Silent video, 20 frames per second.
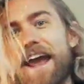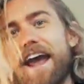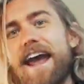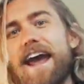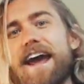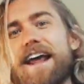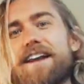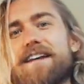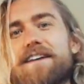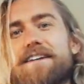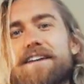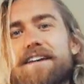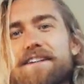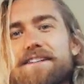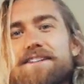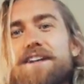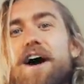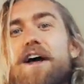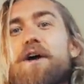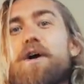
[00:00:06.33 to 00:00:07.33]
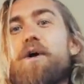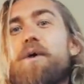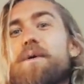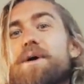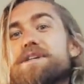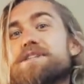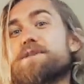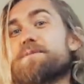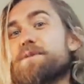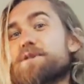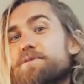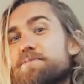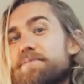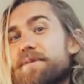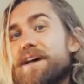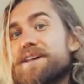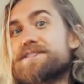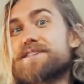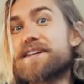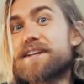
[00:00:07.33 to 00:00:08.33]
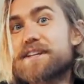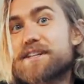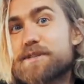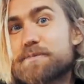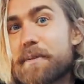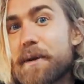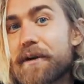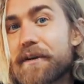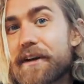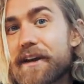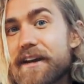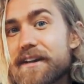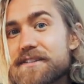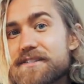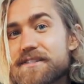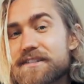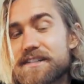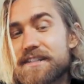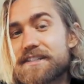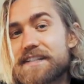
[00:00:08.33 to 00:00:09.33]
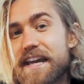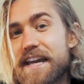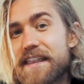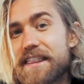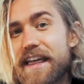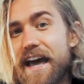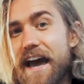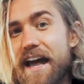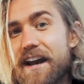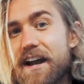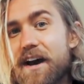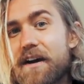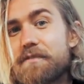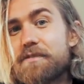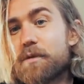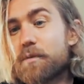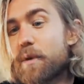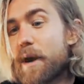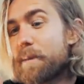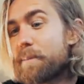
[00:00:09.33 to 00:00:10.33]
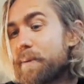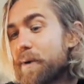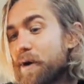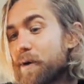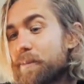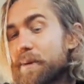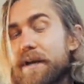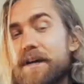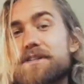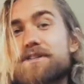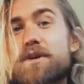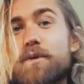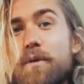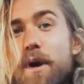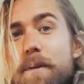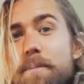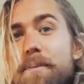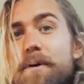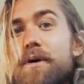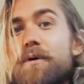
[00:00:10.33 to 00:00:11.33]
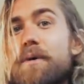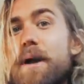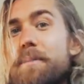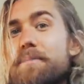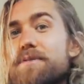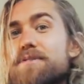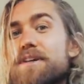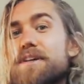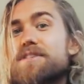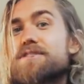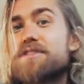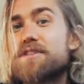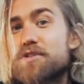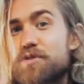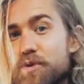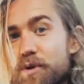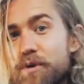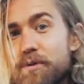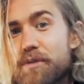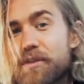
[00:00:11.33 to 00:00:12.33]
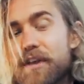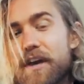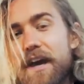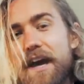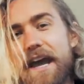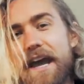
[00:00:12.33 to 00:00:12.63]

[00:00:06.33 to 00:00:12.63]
and it's not always the most pleasant experience to take that of the red pill because the red pill represents the truth,